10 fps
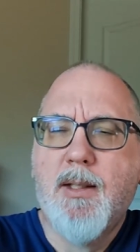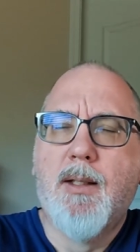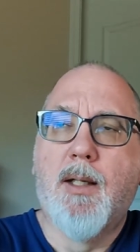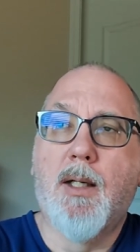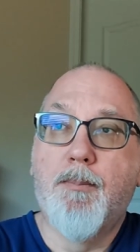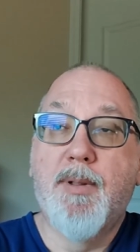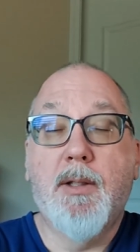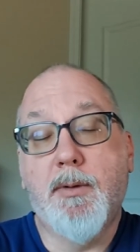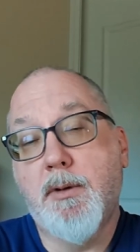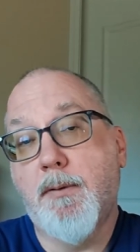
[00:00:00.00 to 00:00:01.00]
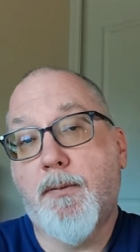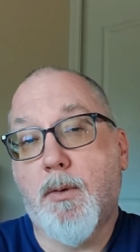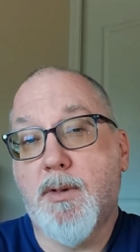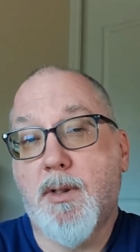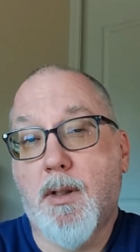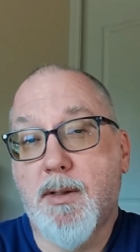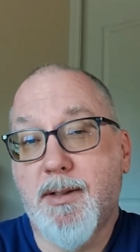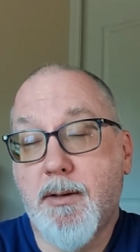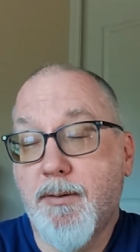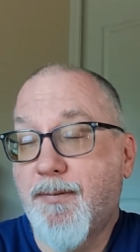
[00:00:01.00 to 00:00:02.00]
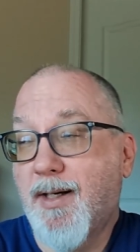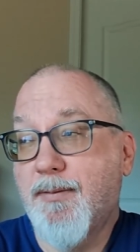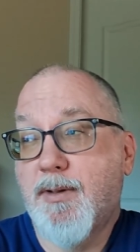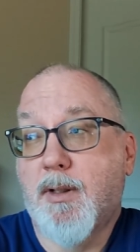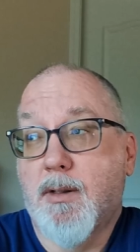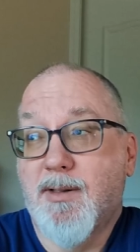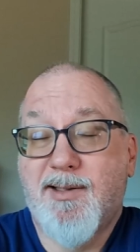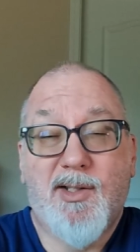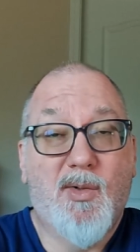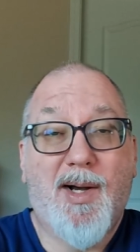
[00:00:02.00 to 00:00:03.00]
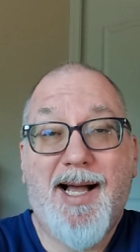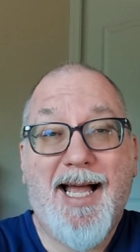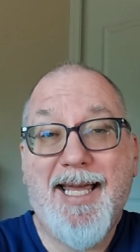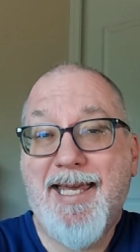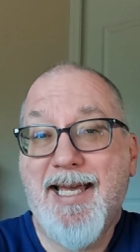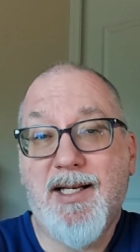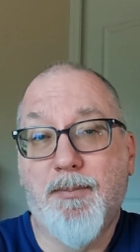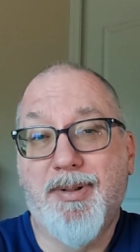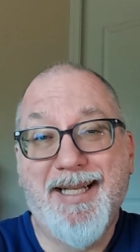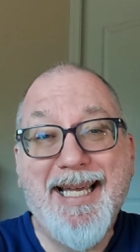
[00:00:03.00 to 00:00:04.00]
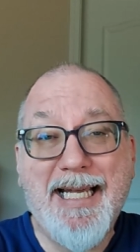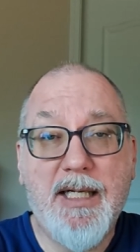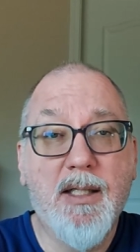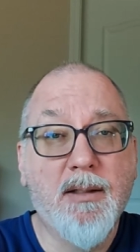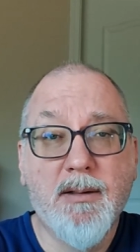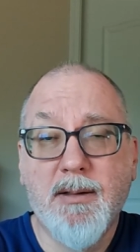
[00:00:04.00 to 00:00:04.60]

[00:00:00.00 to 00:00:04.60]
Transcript: Uh, but there were two four stars and two five stars, so I, I can't complain.